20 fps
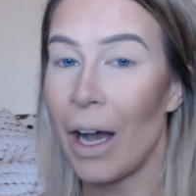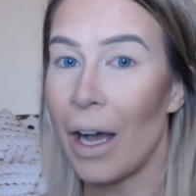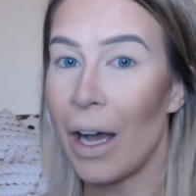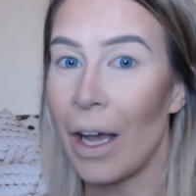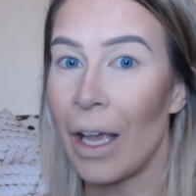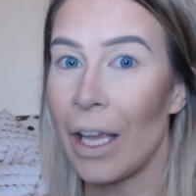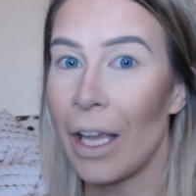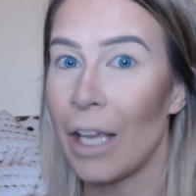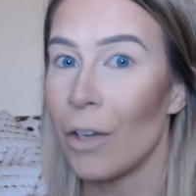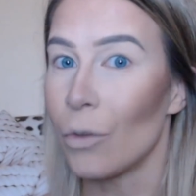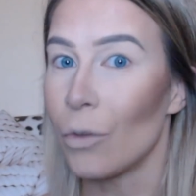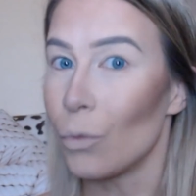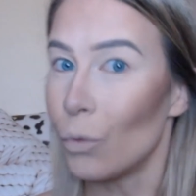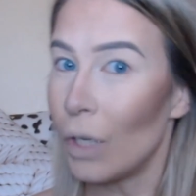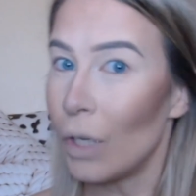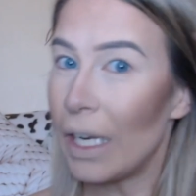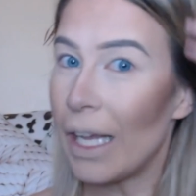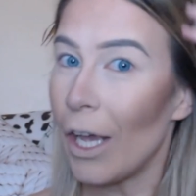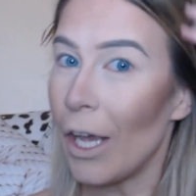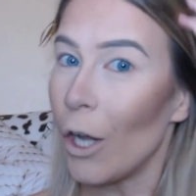I
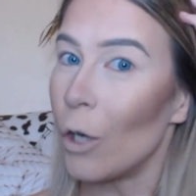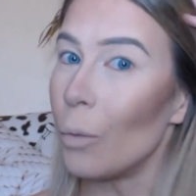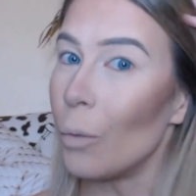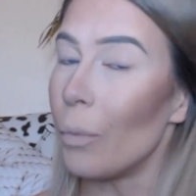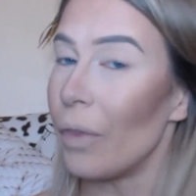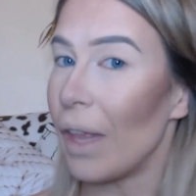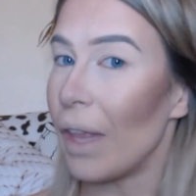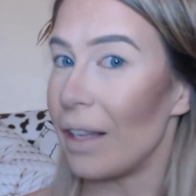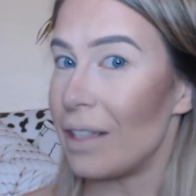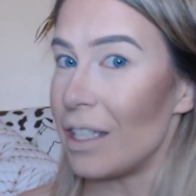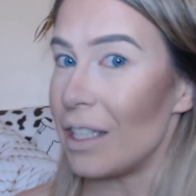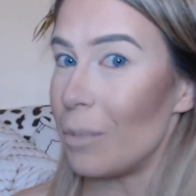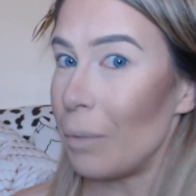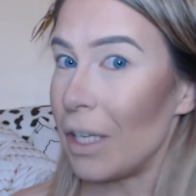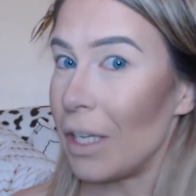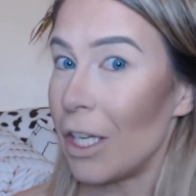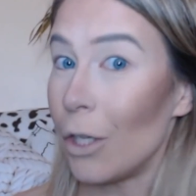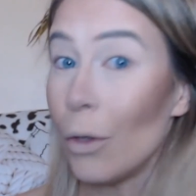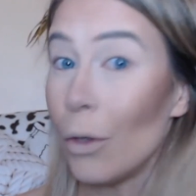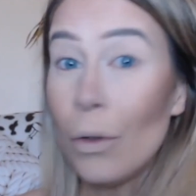really hope that it's
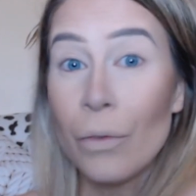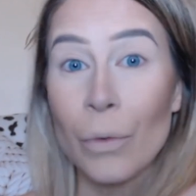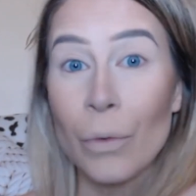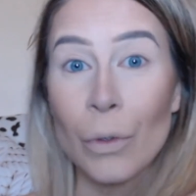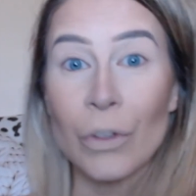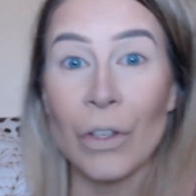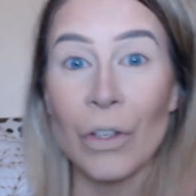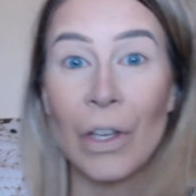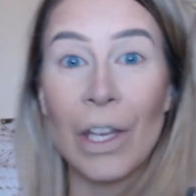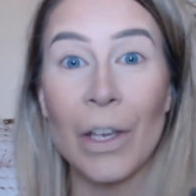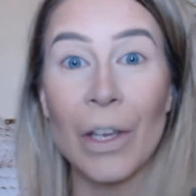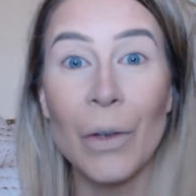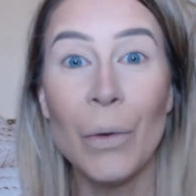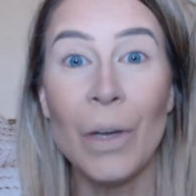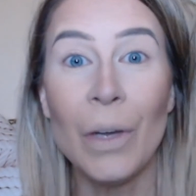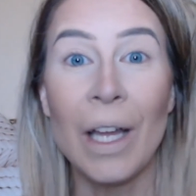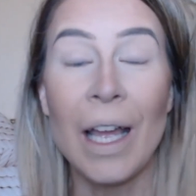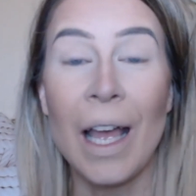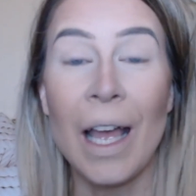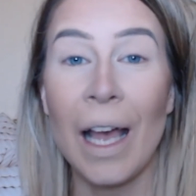been useful to
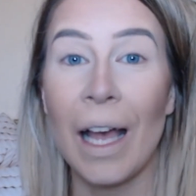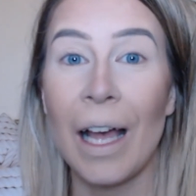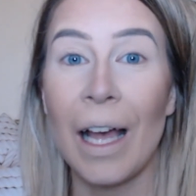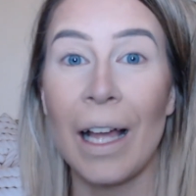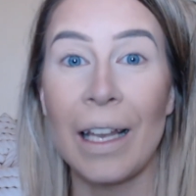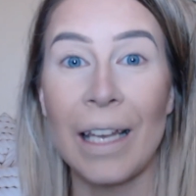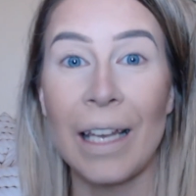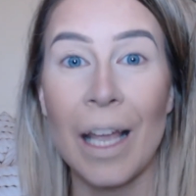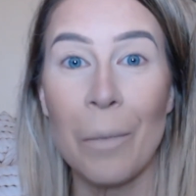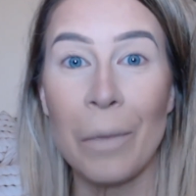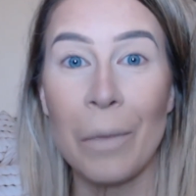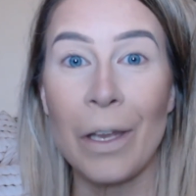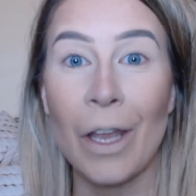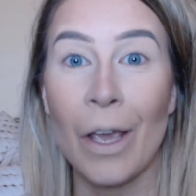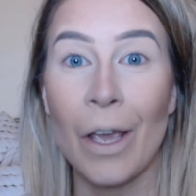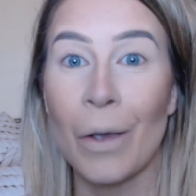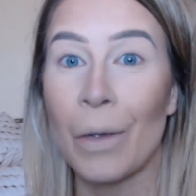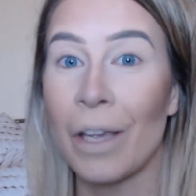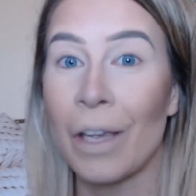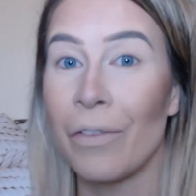you. Let me
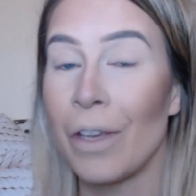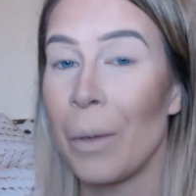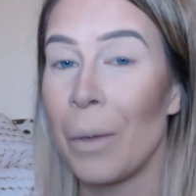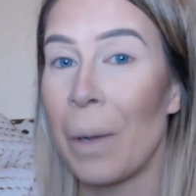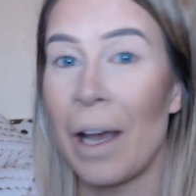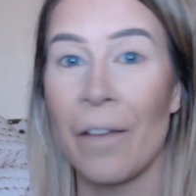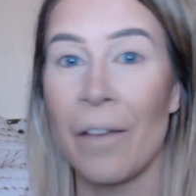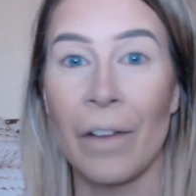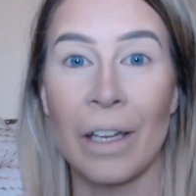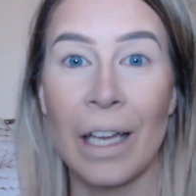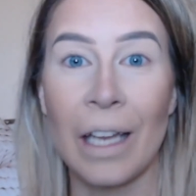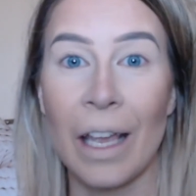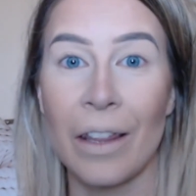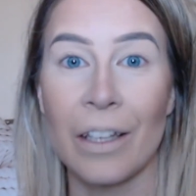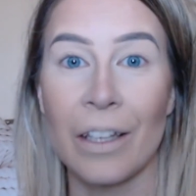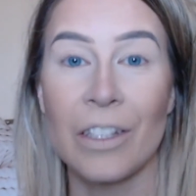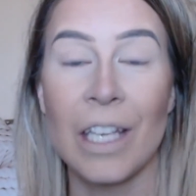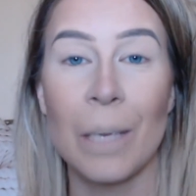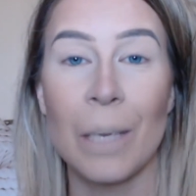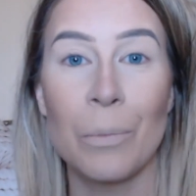know if you have any
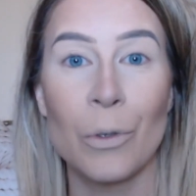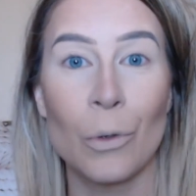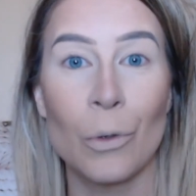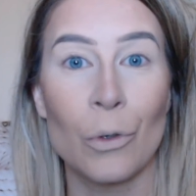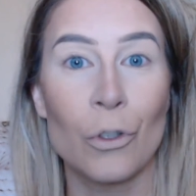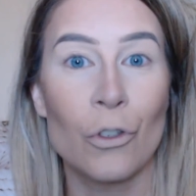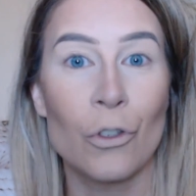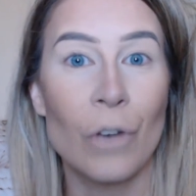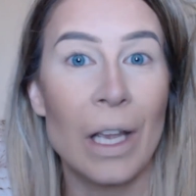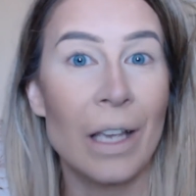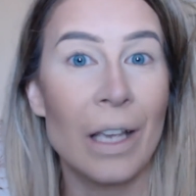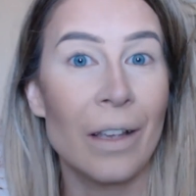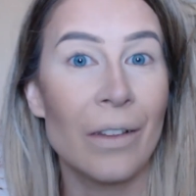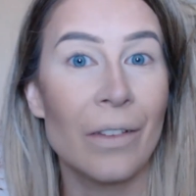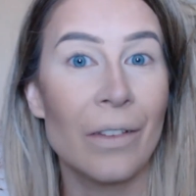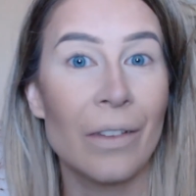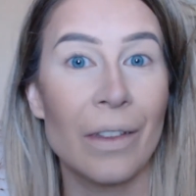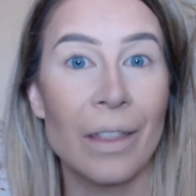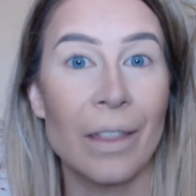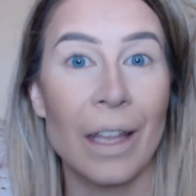other tips or
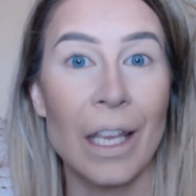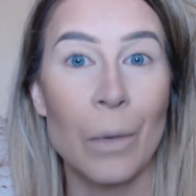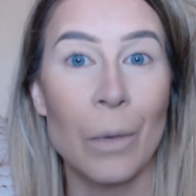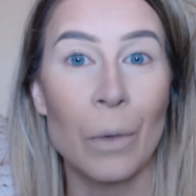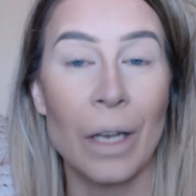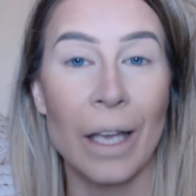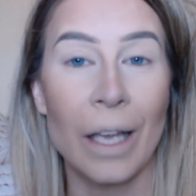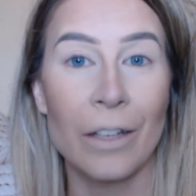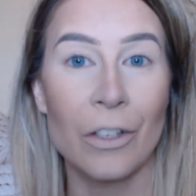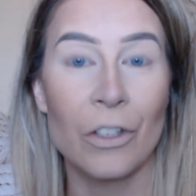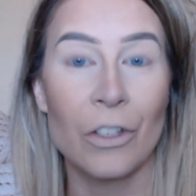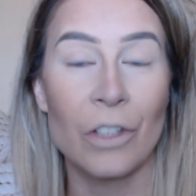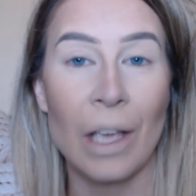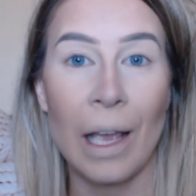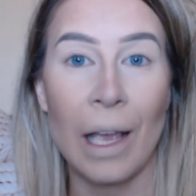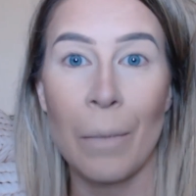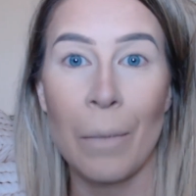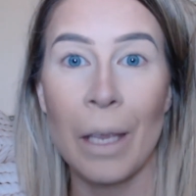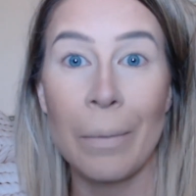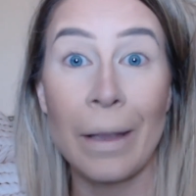tricks that you would like to
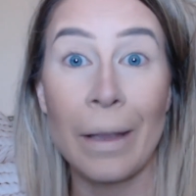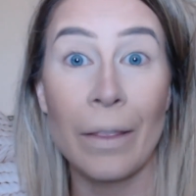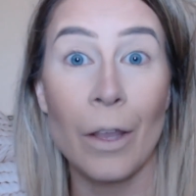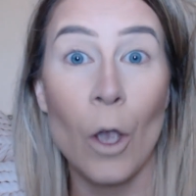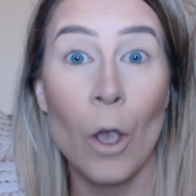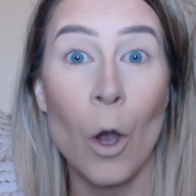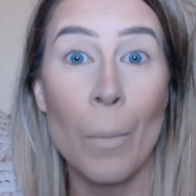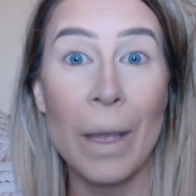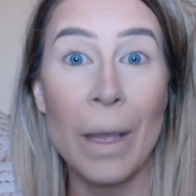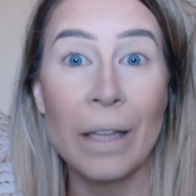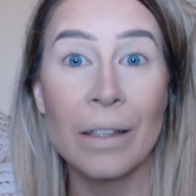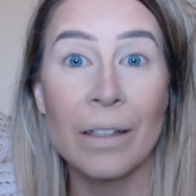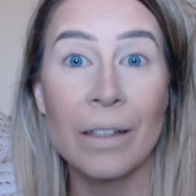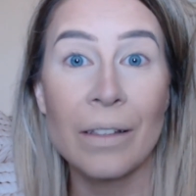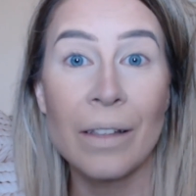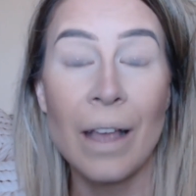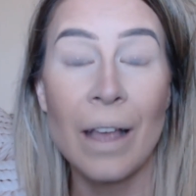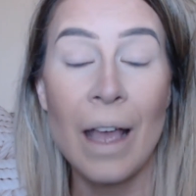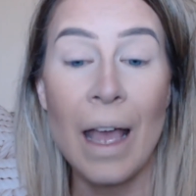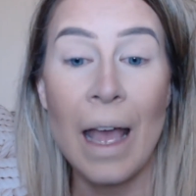share, maybe in the
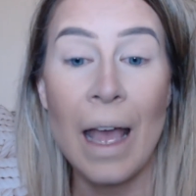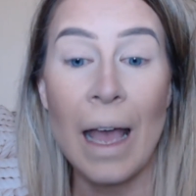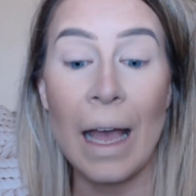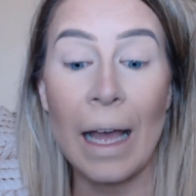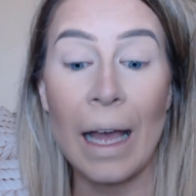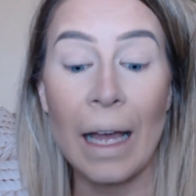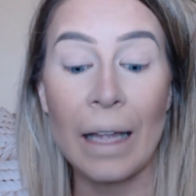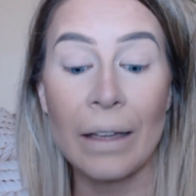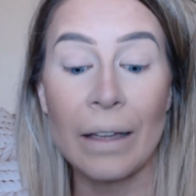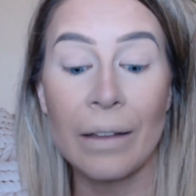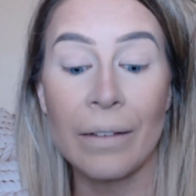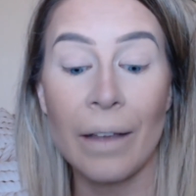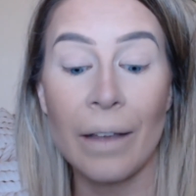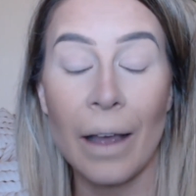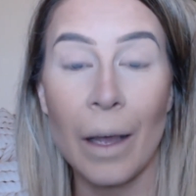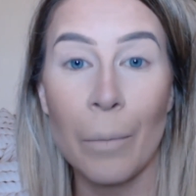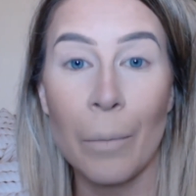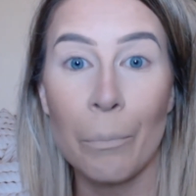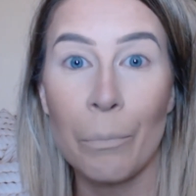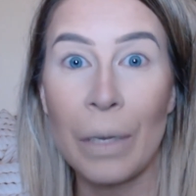comments. And
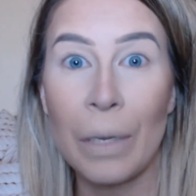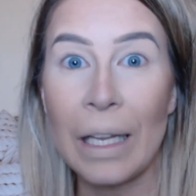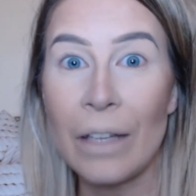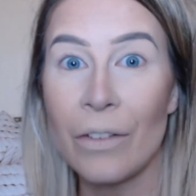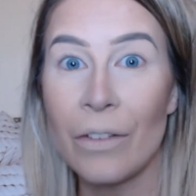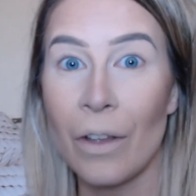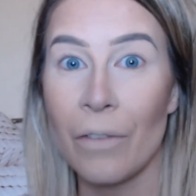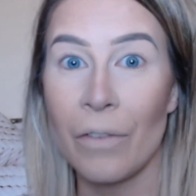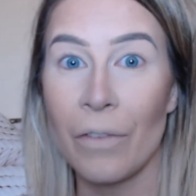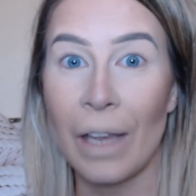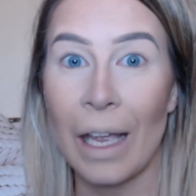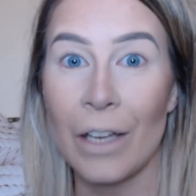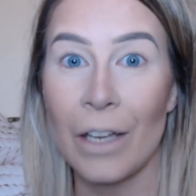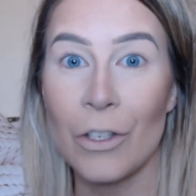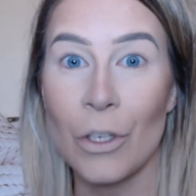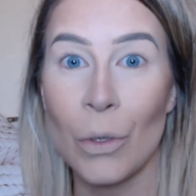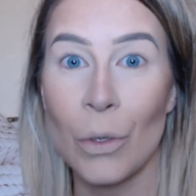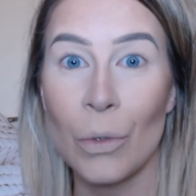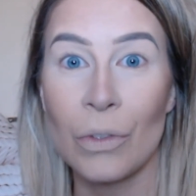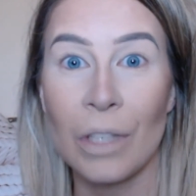please don't
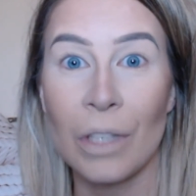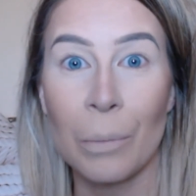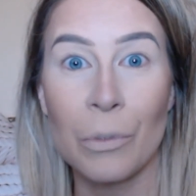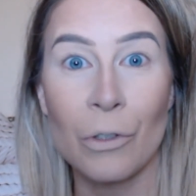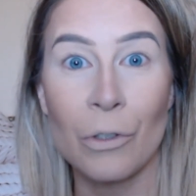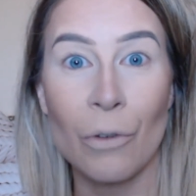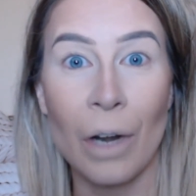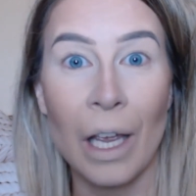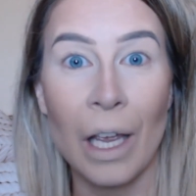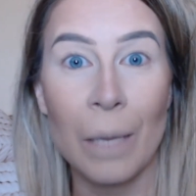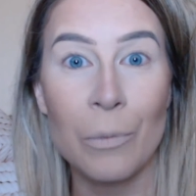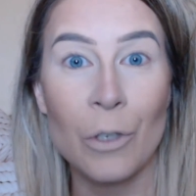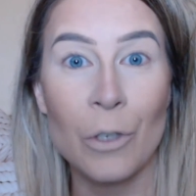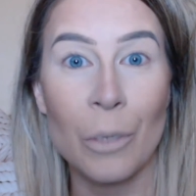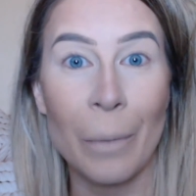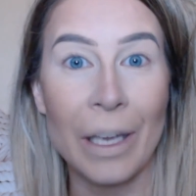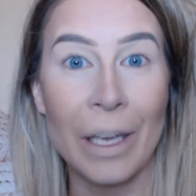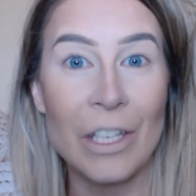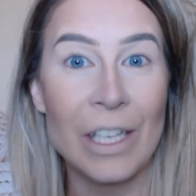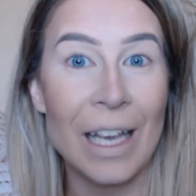forget to subscribe
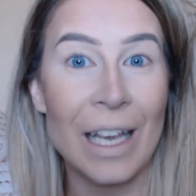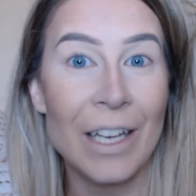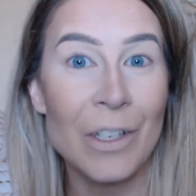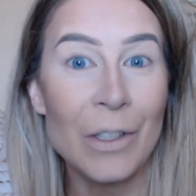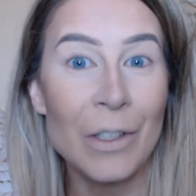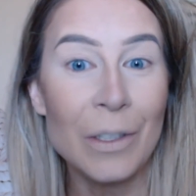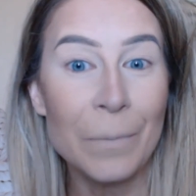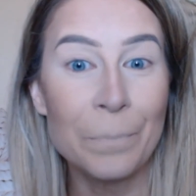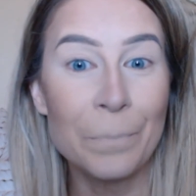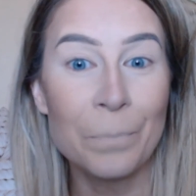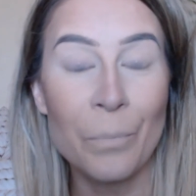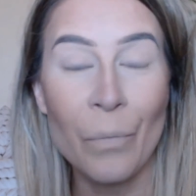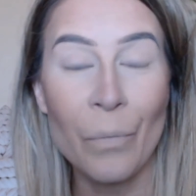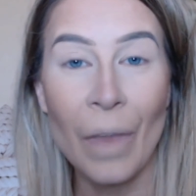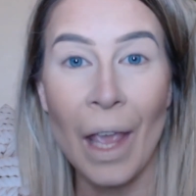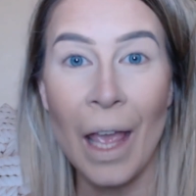to my channel.